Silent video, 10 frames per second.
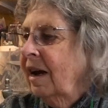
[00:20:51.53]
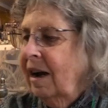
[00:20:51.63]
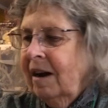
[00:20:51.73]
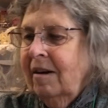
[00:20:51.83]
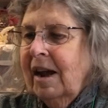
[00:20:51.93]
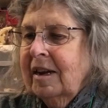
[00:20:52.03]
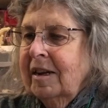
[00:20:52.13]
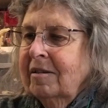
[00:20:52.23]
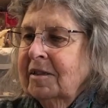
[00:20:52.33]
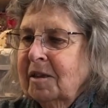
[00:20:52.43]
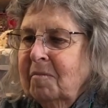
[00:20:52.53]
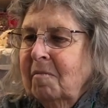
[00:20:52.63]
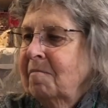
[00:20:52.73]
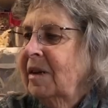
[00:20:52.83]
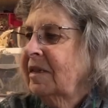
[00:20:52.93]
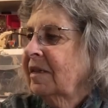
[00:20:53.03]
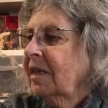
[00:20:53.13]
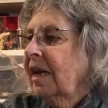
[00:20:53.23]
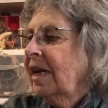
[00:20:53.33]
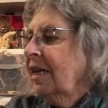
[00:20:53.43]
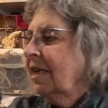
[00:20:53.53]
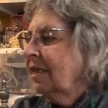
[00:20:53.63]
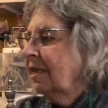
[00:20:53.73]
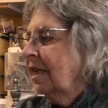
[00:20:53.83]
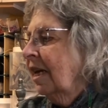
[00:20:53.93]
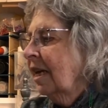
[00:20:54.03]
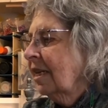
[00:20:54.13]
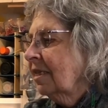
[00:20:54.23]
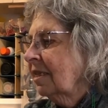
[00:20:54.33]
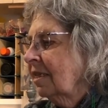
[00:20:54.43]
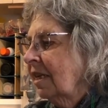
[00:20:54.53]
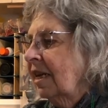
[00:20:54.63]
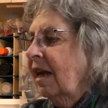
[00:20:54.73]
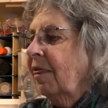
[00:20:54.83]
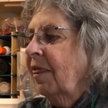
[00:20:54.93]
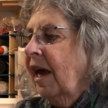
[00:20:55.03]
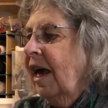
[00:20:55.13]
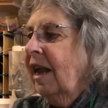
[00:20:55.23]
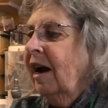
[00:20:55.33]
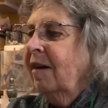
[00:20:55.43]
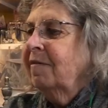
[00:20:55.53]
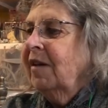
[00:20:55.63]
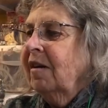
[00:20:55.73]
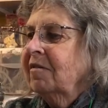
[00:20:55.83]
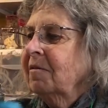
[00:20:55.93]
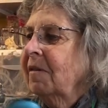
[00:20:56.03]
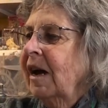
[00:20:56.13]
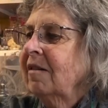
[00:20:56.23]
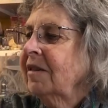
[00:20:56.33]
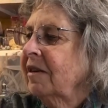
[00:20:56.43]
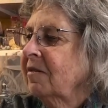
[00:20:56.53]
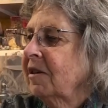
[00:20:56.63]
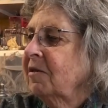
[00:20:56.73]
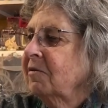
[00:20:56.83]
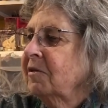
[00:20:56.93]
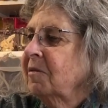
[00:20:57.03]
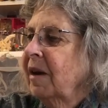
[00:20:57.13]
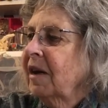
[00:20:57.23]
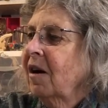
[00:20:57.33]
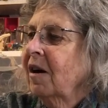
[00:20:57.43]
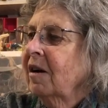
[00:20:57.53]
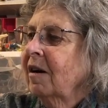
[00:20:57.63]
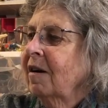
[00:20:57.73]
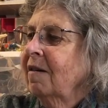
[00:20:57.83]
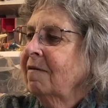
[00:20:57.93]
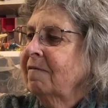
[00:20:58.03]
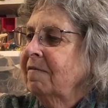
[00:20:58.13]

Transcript: All right, here's some miscellaneous things that I found around that you can use to make art of.